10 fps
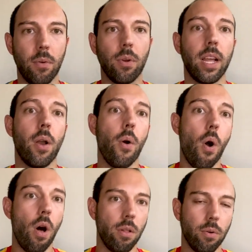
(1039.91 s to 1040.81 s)
or like
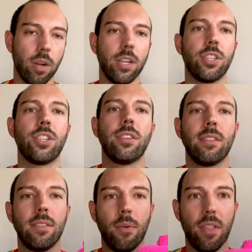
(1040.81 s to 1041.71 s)
all orange
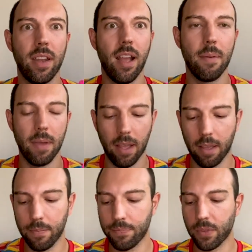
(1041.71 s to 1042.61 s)
with neon
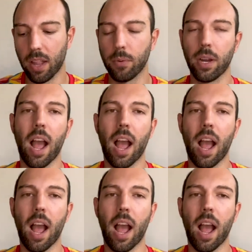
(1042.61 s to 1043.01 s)
pink color work.